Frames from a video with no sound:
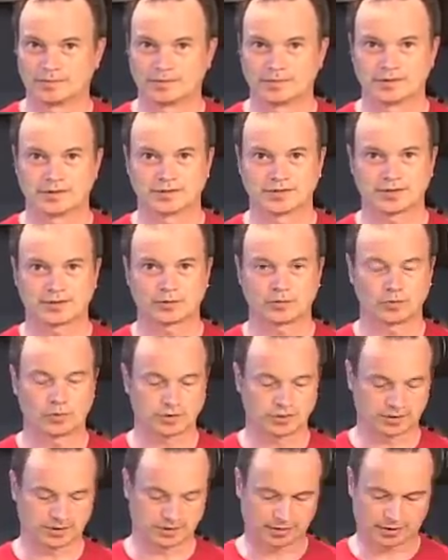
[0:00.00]
And there's nothing
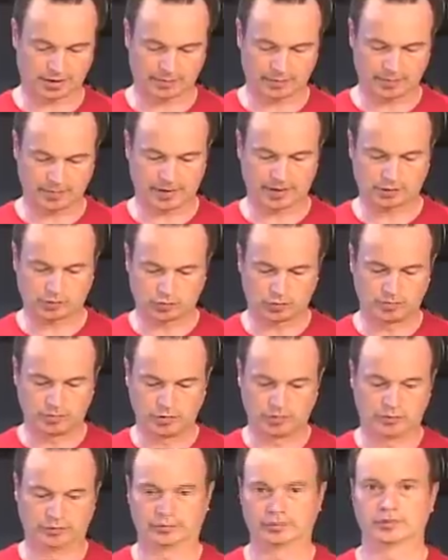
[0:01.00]
worse than coming back to a
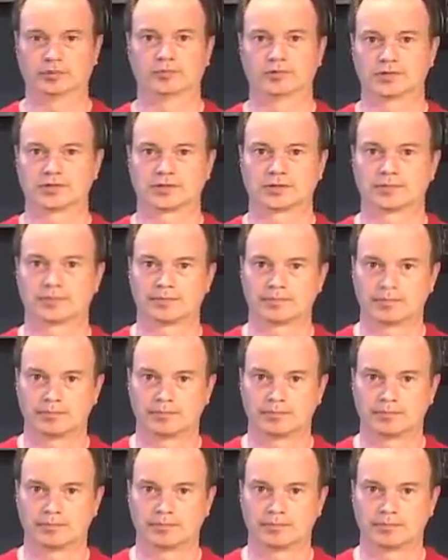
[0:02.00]
beautifully risen